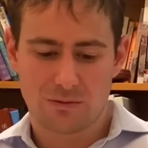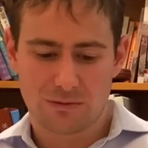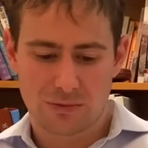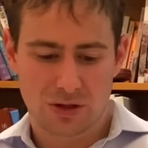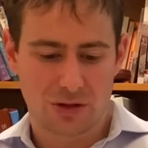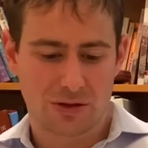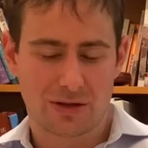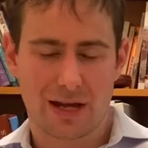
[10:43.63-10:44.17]

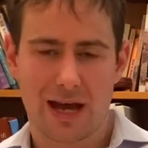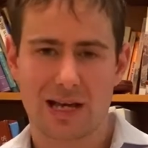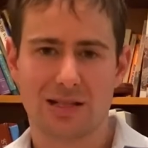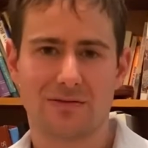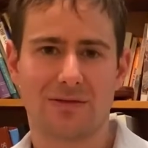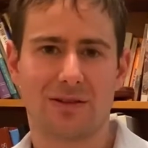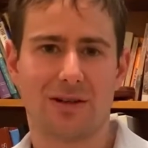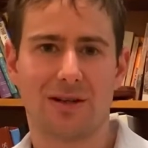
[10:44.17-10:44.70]
good cash
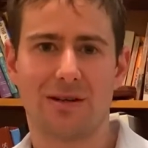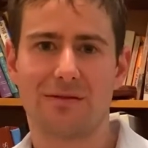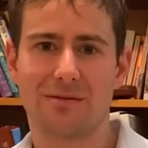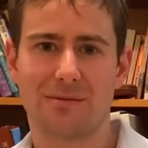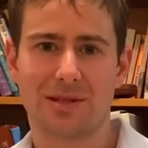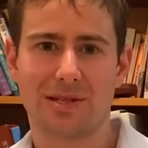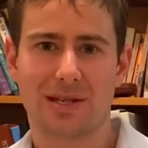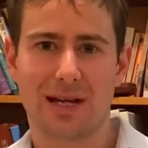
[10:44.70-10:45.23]
flow from
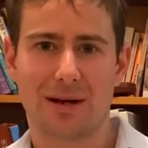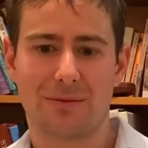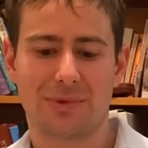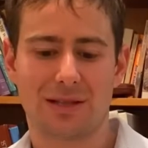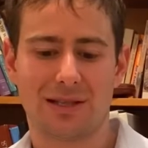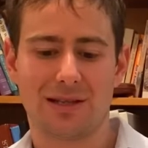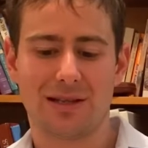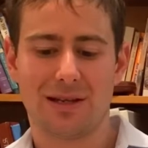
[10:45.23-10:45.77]
this
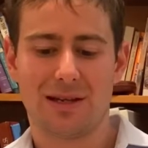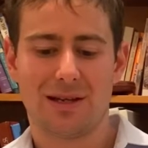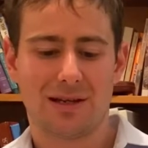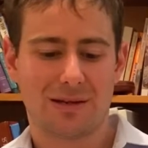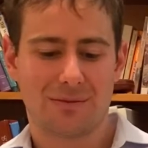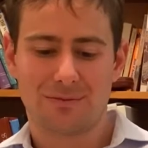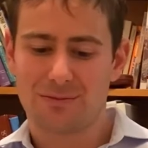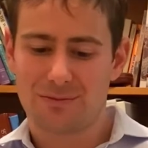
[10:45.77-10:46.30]
company,
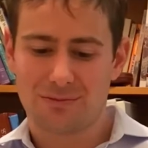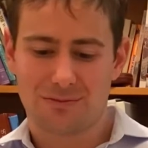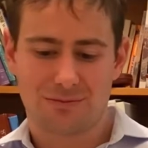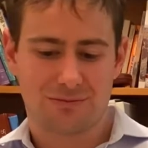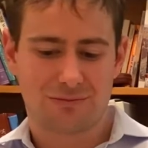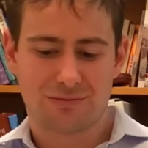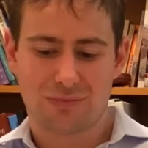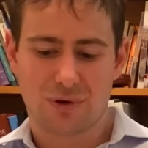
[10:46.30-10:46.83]

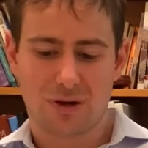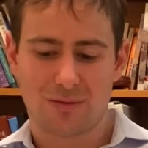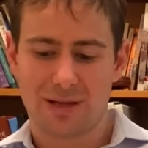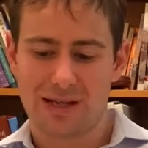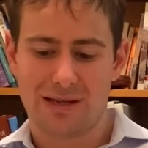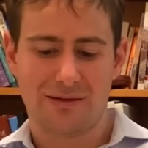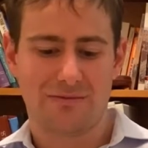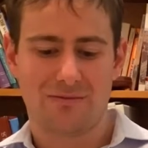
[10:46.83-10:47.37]

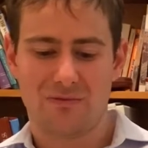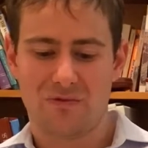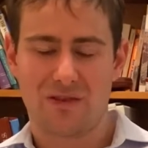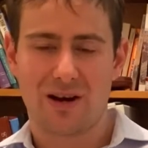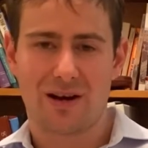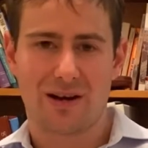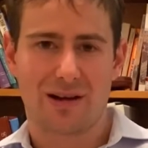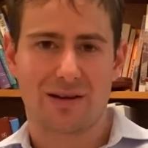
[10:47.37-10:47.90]
probably
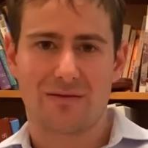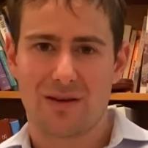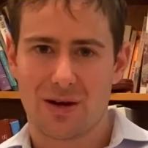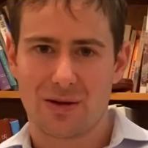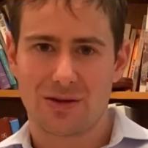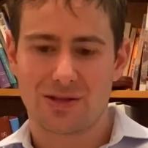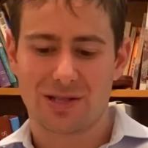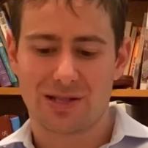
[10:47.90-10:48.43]
very
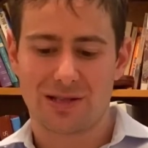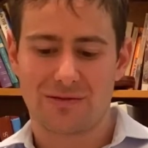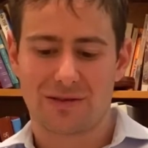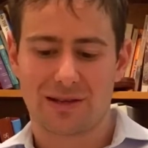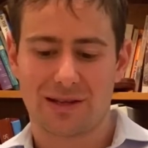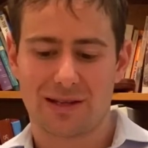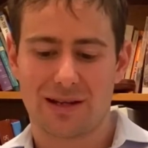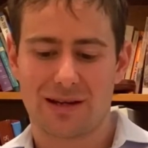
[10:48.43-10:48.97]
undervalued,
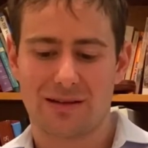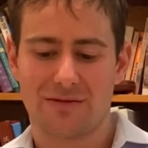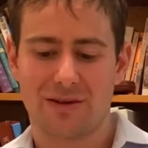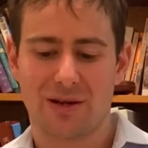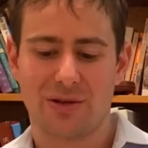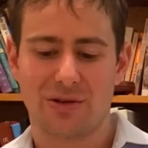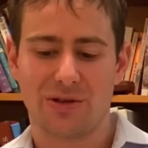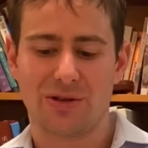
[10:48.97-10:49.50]
significantly
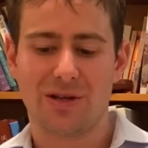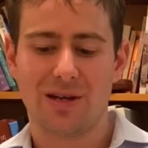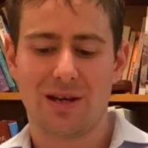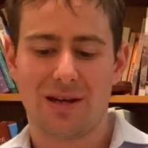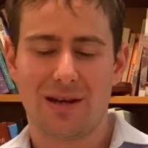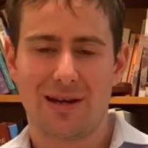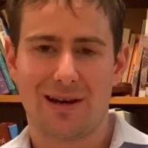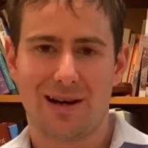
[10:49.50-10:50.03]
undervalued,
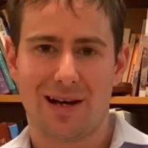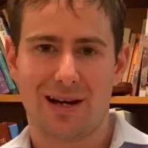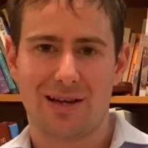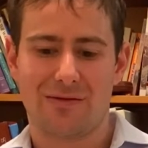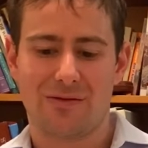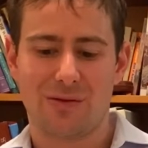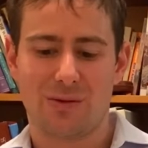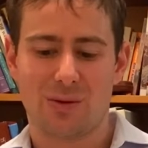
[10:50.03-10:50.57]

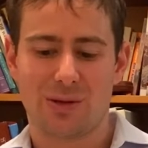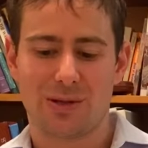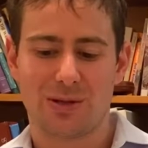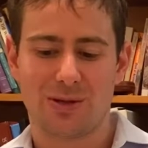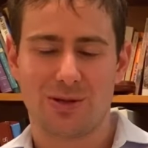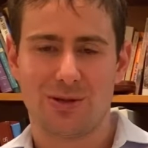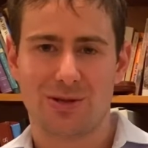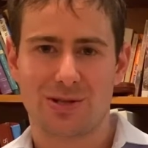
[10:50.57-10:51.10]
if you were to
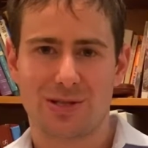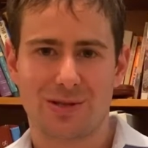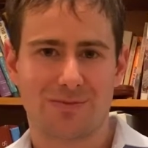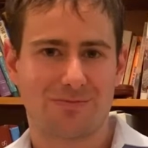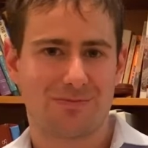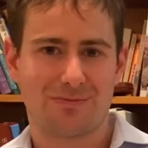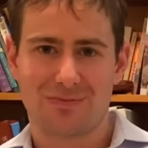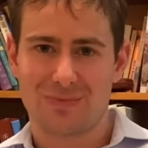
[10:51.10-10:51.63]
use
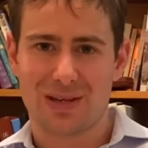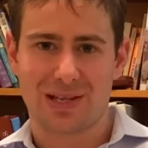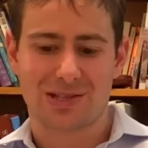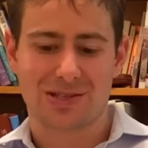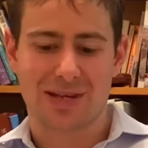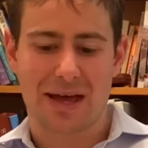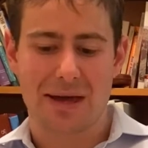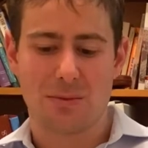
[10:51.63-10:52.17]
a
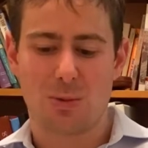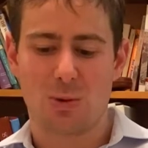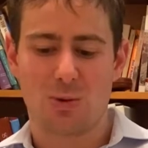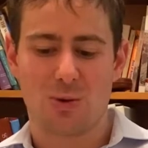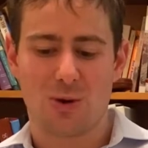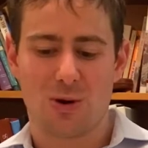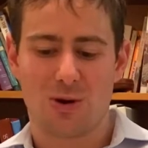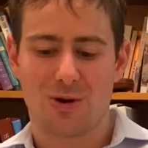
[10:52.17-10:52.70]
stable
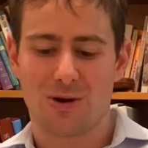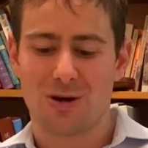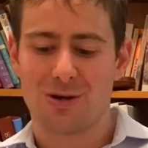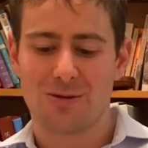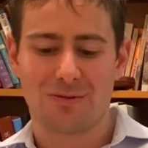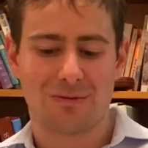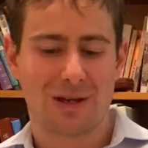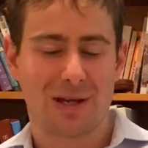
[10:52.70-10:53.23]
or
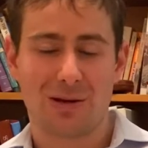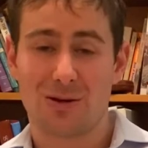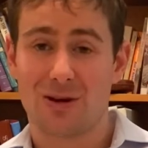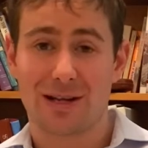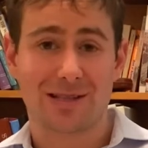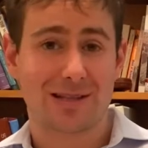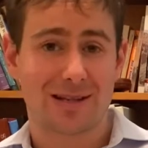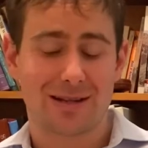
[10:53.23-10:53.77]

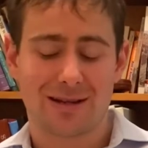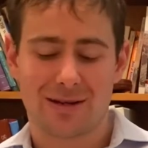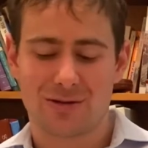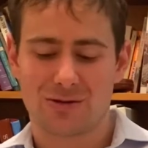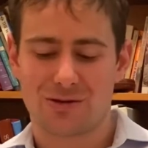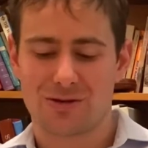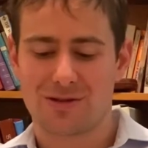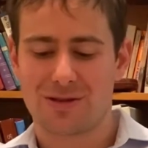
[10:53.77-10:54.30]

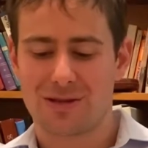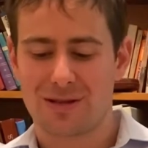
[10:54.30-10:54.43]
1900